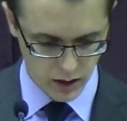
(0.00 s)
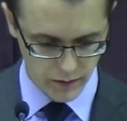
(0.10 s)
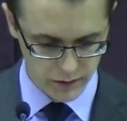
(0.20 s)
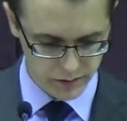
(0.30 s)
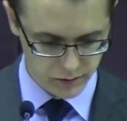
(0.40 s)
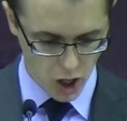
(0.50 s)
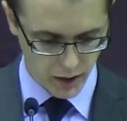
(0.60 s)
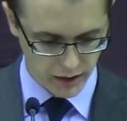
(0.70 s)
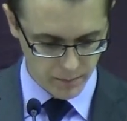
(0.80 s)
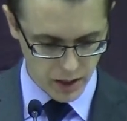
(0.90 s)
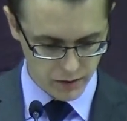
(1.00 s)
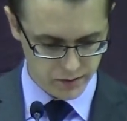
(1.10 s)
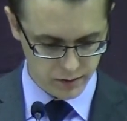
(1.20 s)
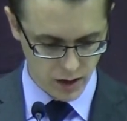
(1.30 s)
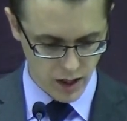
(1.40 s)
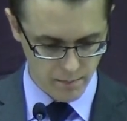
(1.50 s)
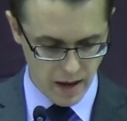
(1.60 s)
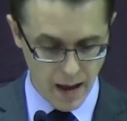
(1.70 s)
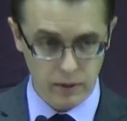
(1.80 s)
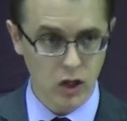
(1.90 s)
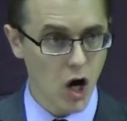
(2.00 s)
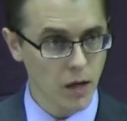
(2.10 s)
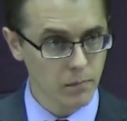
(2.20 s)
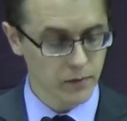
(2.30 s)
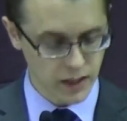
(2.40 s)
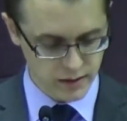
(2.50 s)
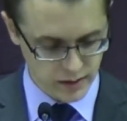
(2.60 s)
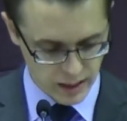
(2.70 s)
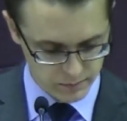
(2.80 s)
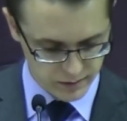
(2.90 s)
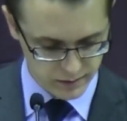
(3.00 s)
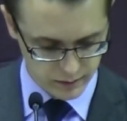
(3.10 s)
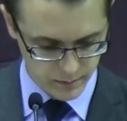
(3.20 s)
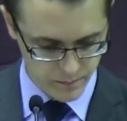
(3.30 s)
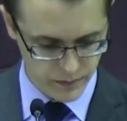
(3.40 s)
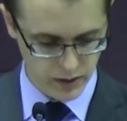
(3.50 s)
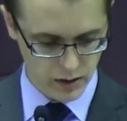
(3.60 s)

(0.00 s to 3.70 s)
And this is talking about uh, Babylon, the end time system.